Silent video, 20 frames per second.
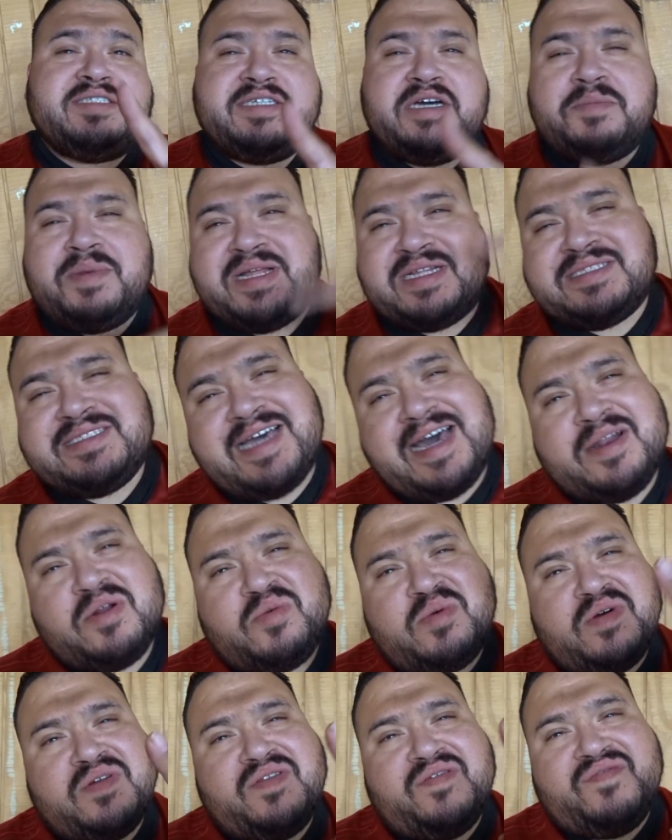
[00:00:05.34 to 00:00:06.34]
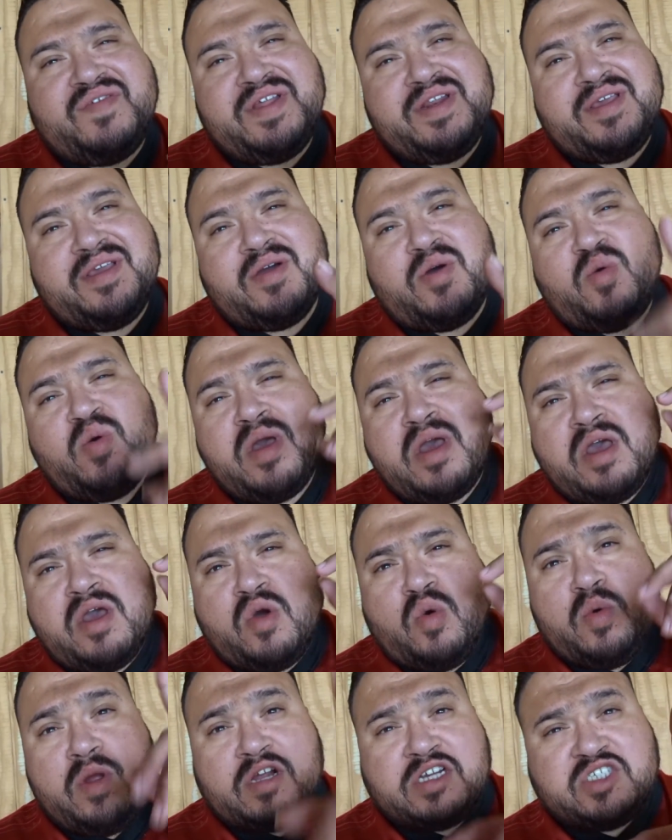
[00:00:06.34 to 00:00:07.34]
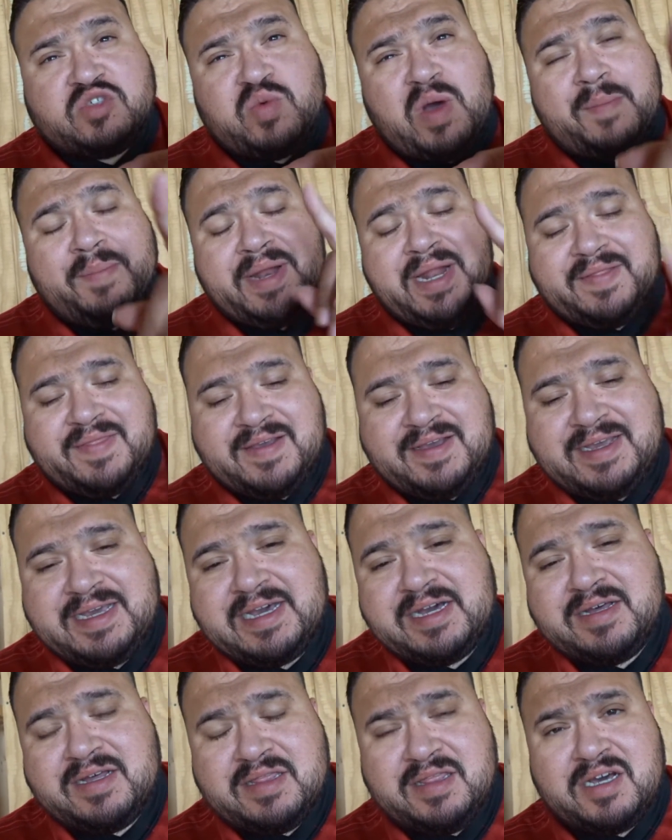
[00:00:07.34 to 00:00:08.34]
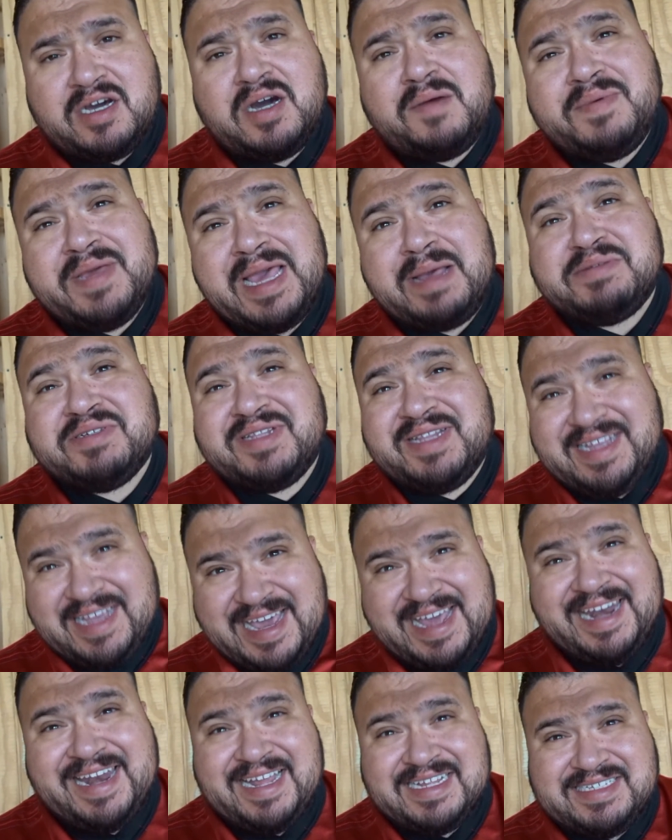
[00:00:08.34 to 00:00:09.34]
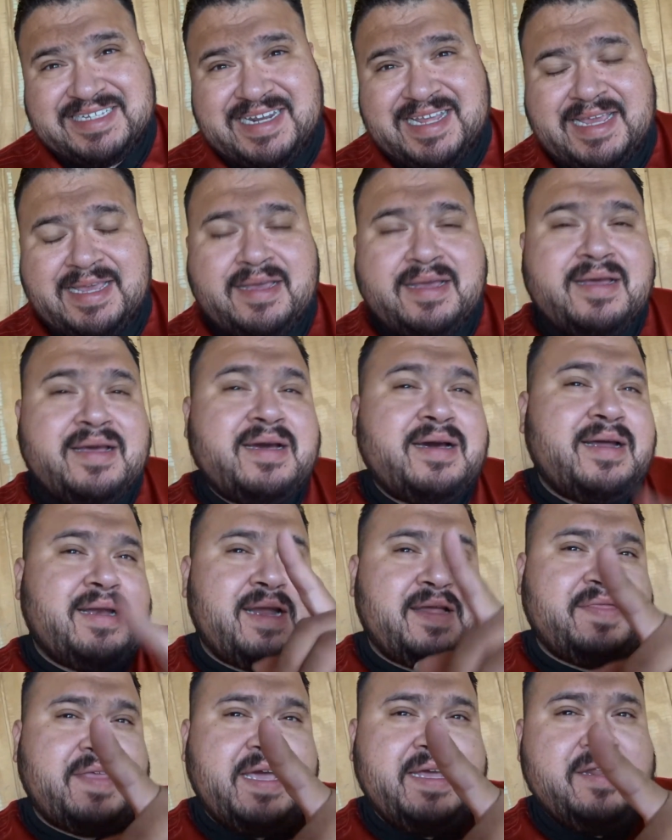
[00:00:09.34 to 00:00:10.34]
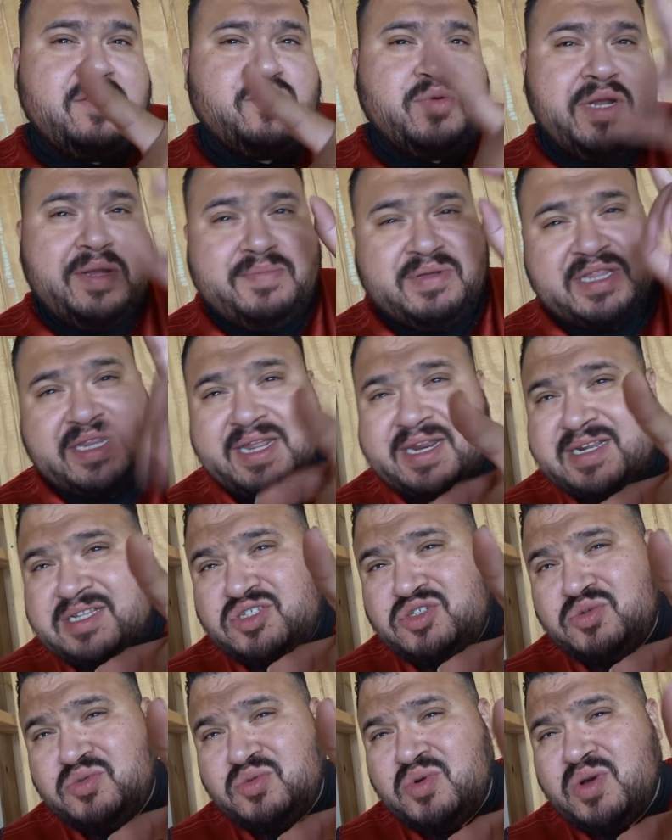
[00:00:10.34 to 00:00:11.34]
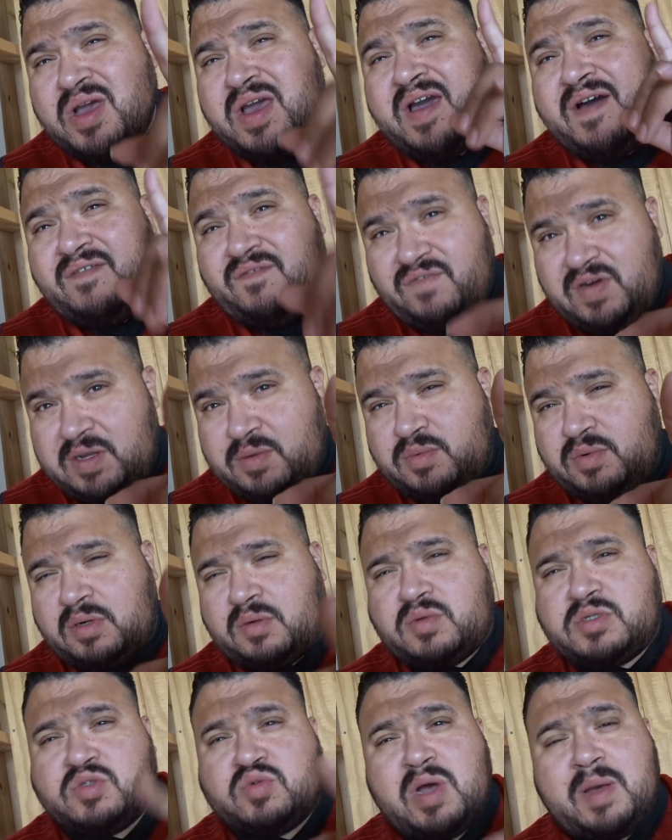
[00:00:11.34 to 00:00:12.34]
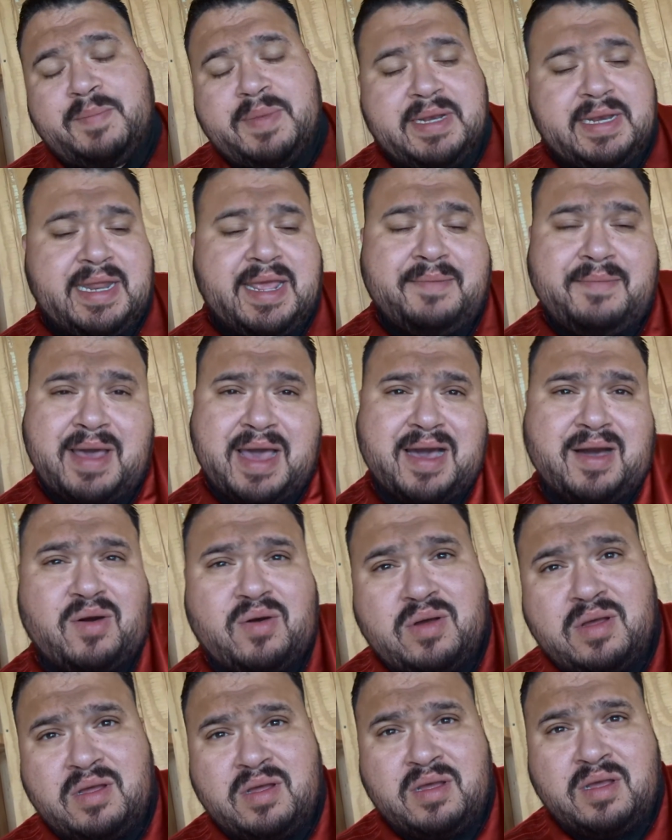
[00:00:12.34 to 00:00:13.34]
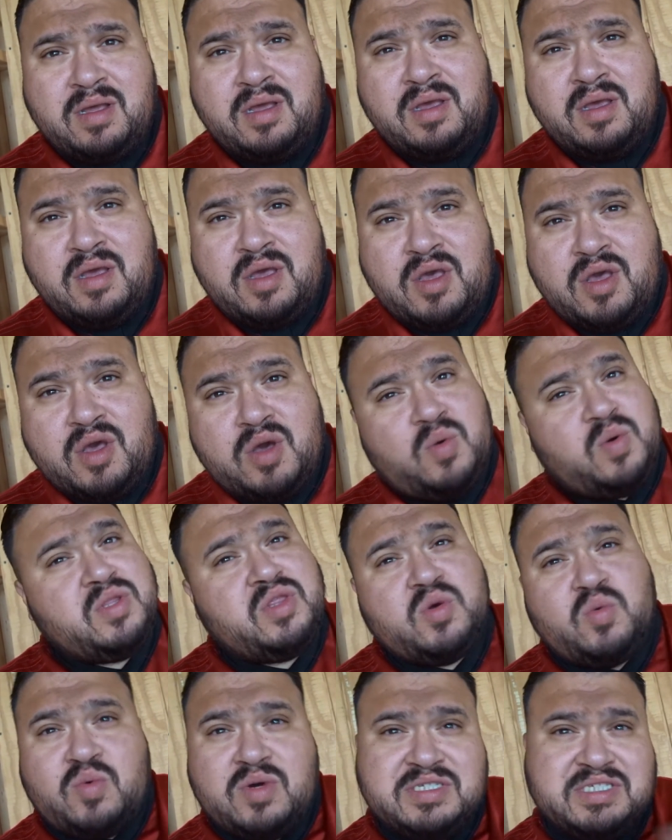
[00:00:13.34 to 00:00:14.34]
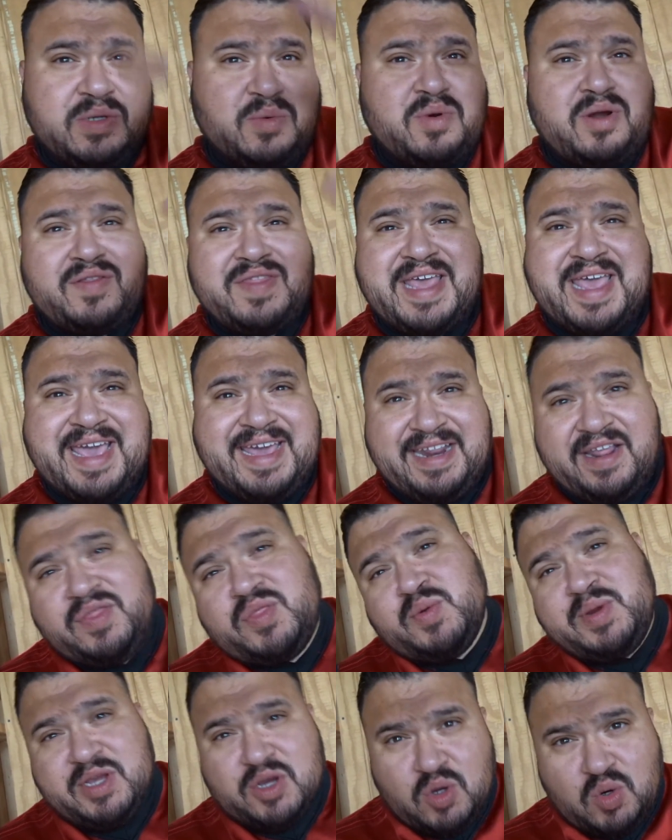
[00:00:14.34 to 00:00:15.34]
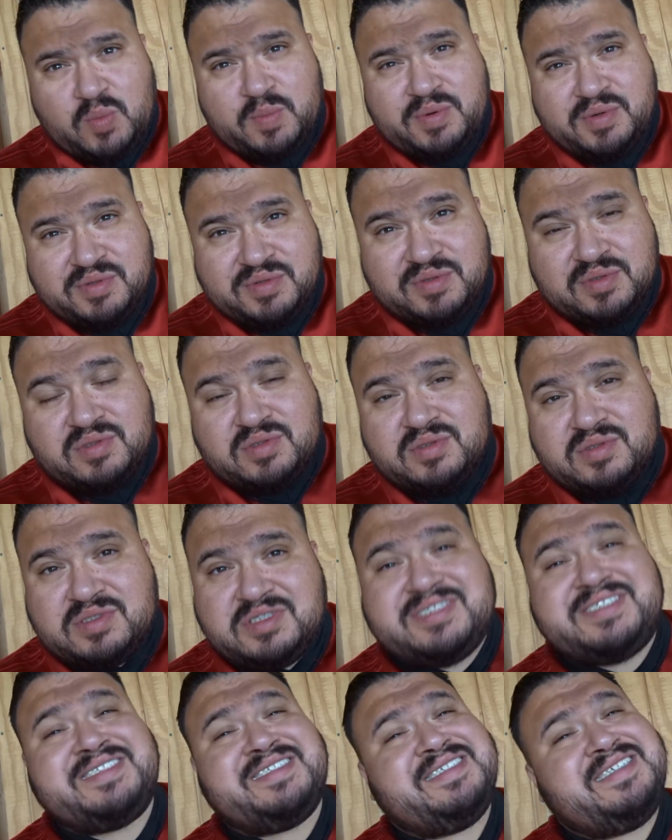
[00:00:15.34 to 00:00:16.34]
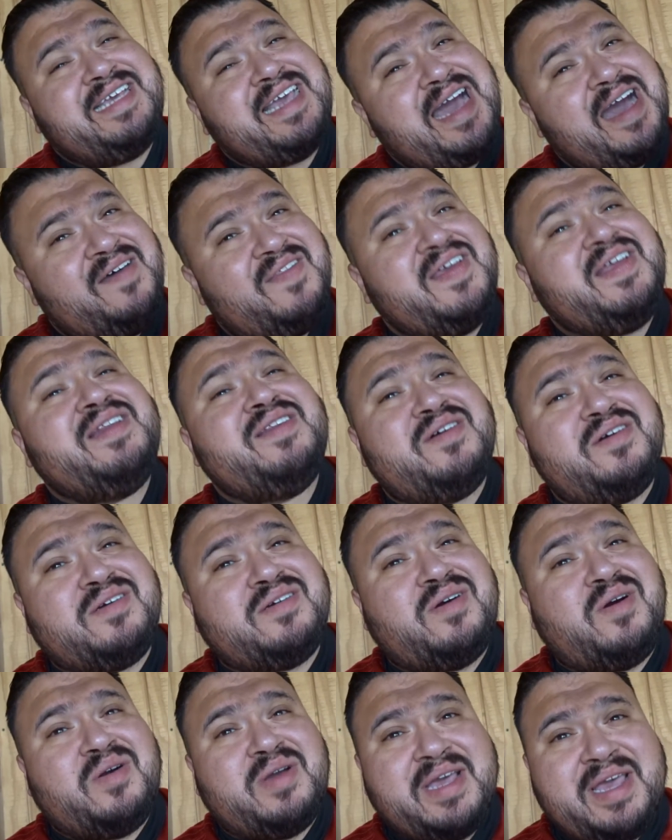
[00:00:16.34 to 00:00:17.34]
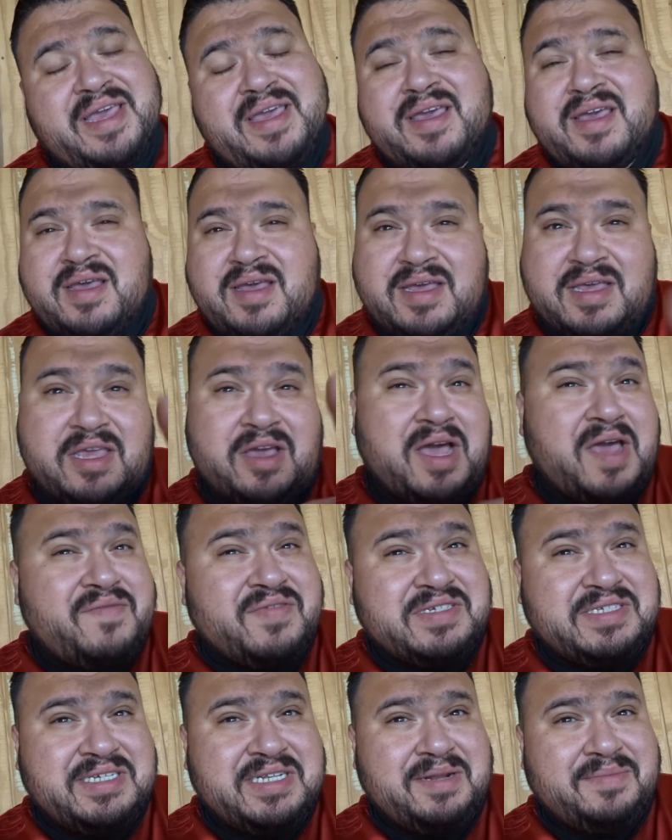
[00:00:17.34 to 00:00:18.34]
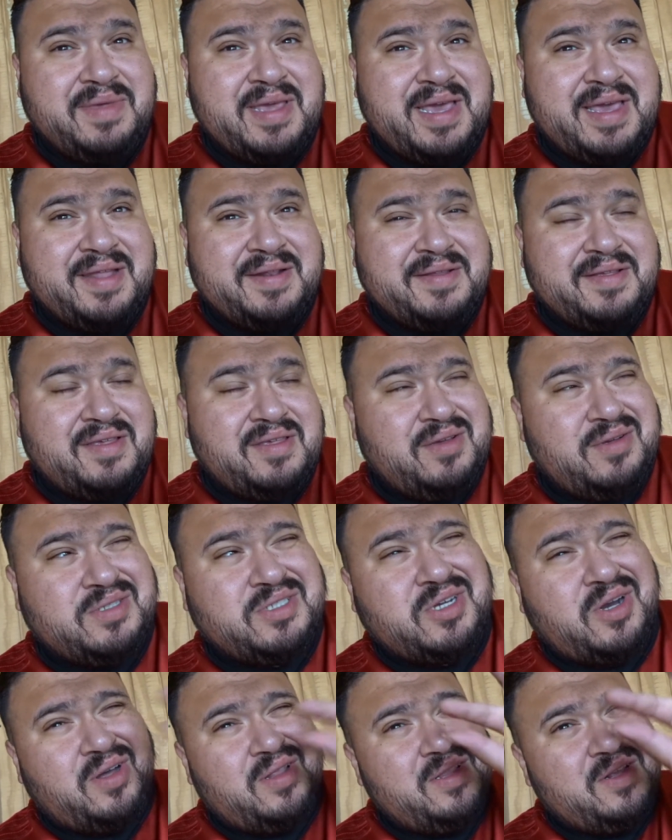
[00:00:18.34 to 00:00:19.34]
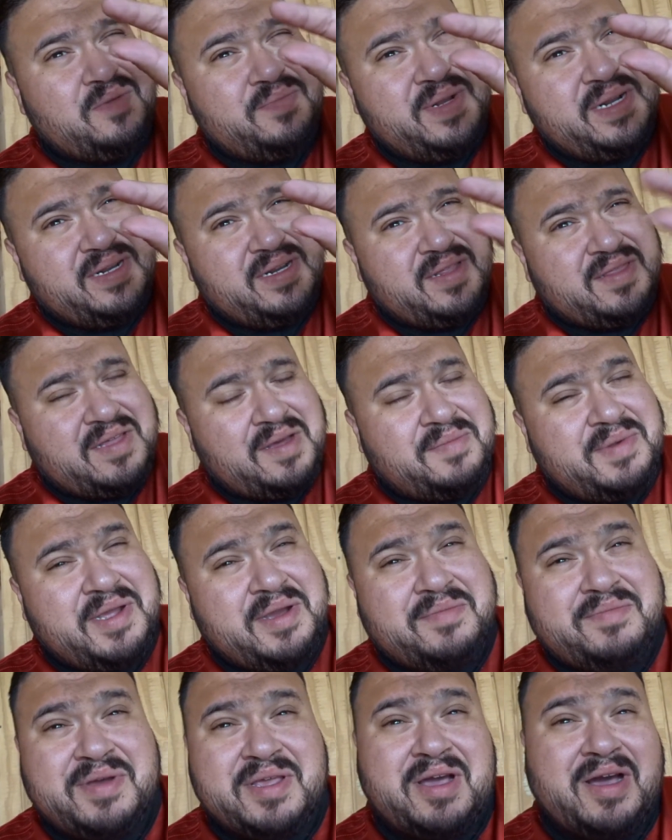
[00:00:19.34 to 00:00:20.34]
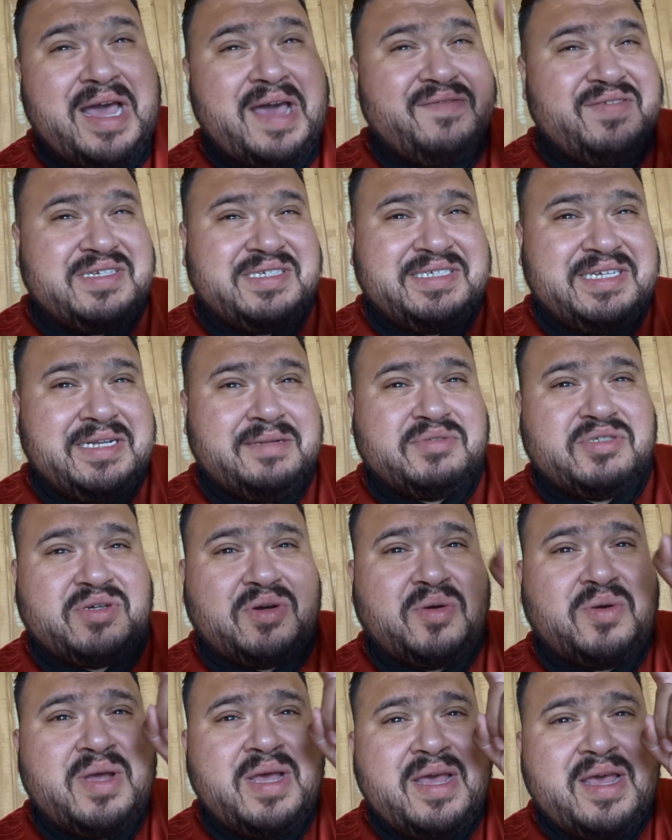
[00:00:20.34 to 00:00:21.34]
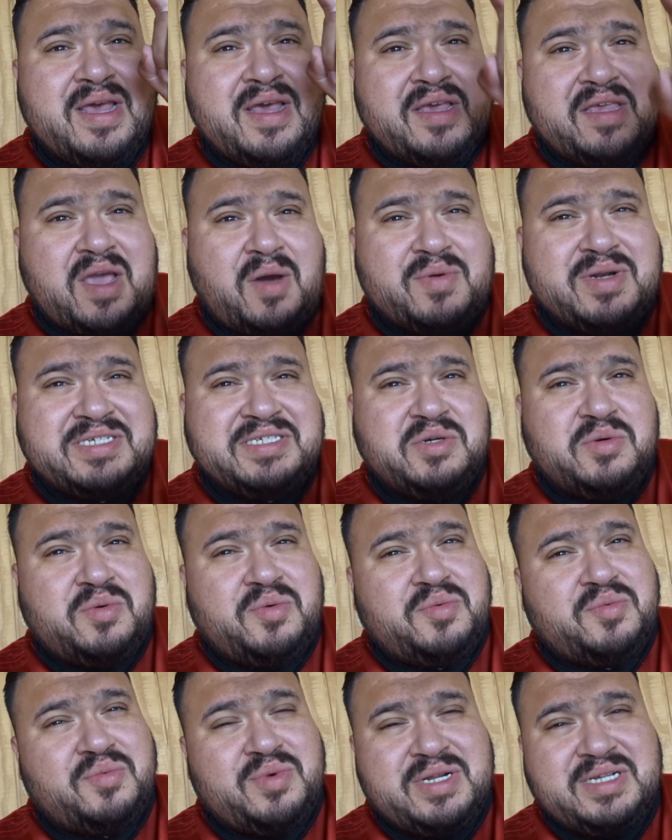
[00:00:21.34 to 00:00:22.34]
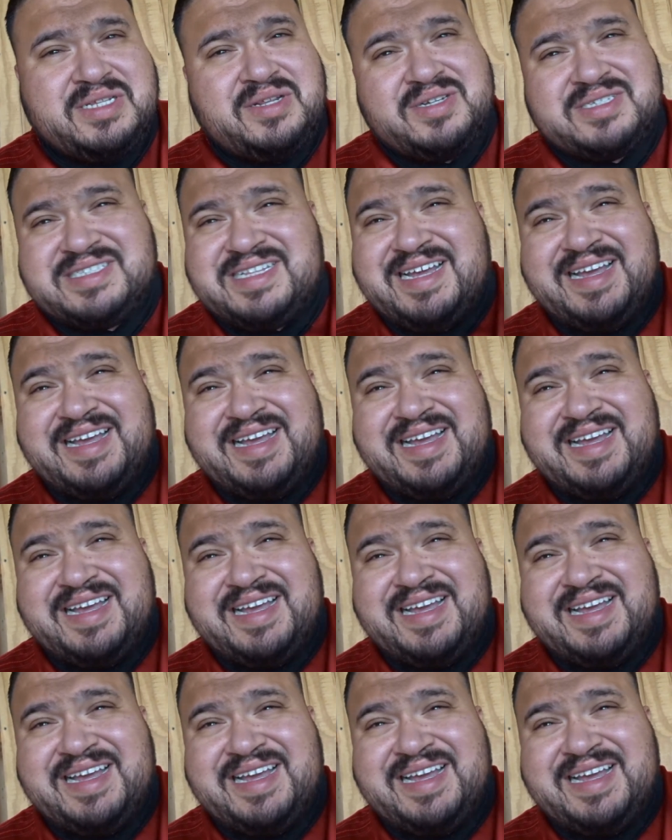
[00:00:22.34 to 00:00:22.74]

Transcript: can tell by the title of the video, we are swapping out the hubcaps on the Cadillac today. Not the 83, but the 92 Fleetwood. We're swapping them out with the ones that were on the 83 Coupe to see how they look, okay? Y'all haven't seen them yet. You saw a little bit in the thumbnail, but y'all haven't seen them, so y'all want to see what it looks